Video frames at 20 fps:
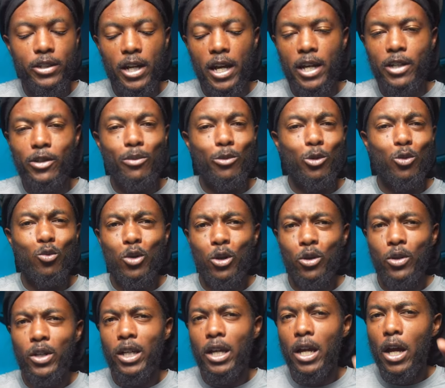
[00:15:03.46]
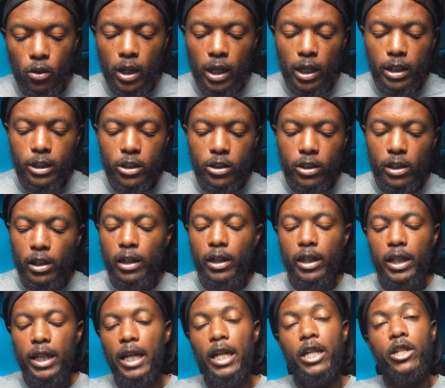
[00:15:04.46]
jazzamaroni. So I just
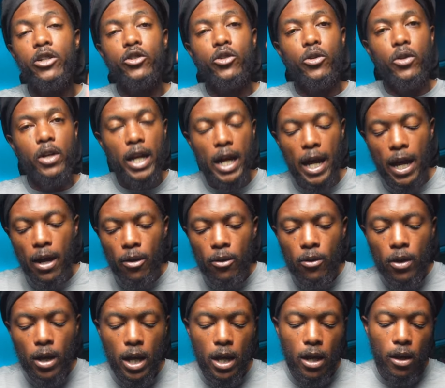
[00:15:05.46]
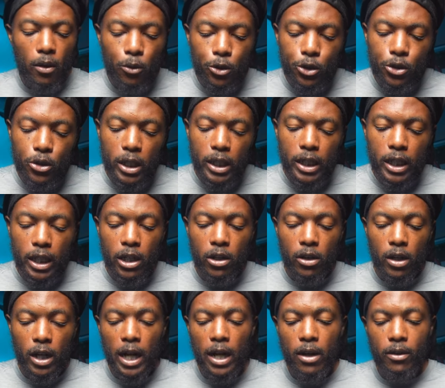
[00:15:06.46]
click enter now. Once you click
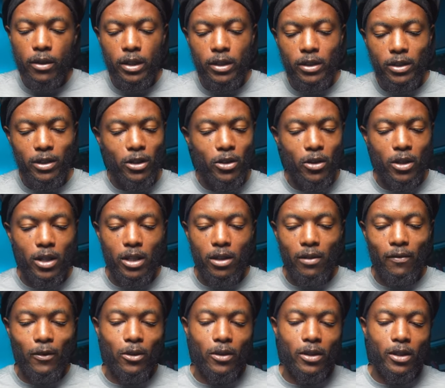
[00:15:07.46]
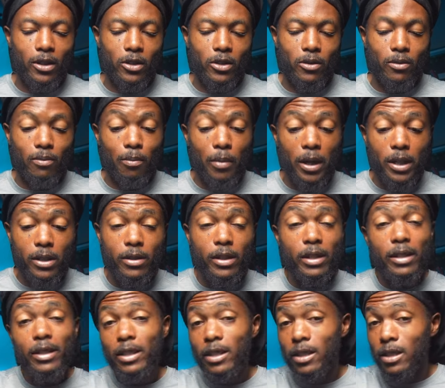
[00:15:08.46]
enter now, it's going to give you this
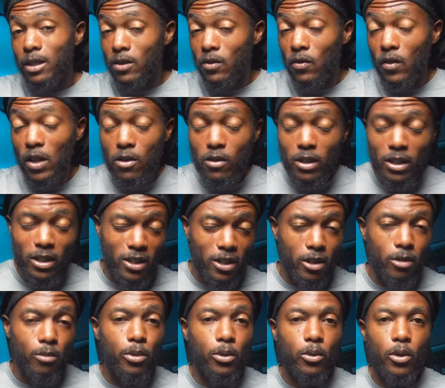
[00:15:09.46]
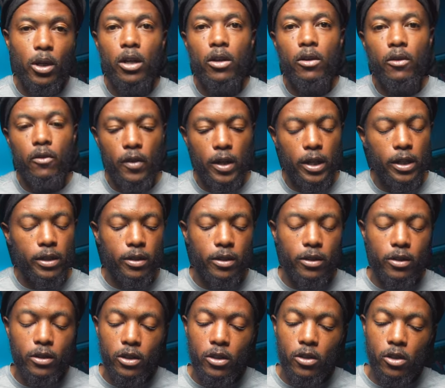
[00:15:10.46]
very simple interface.
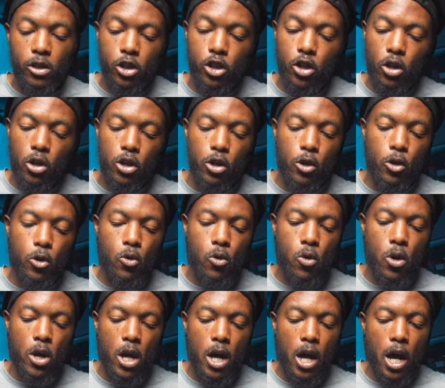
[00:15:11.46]
This is going to show you